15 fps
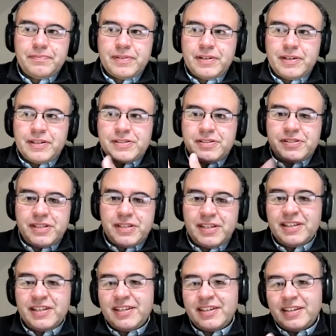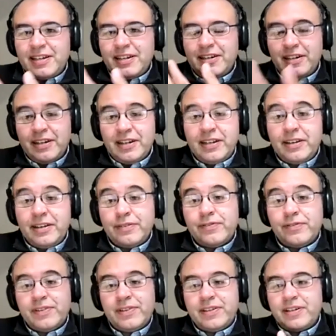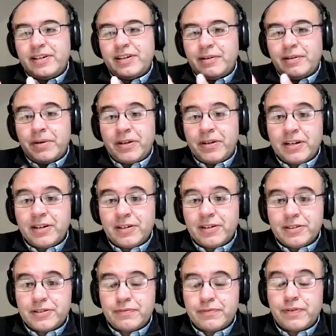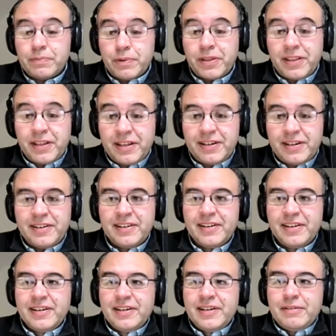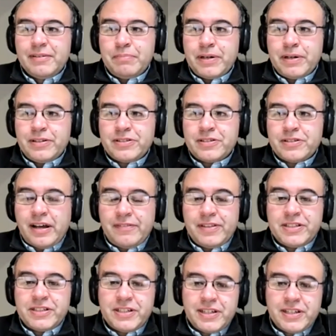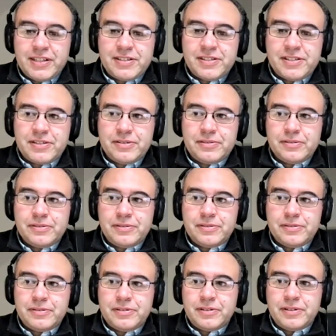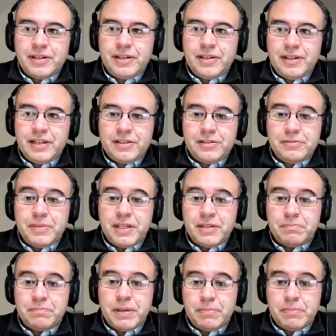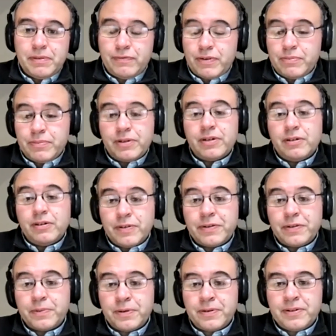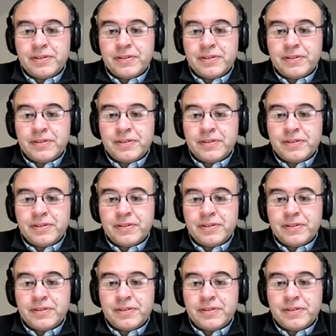see and live the American culture from within, but also have the chance to um, get to meet people from all over the world.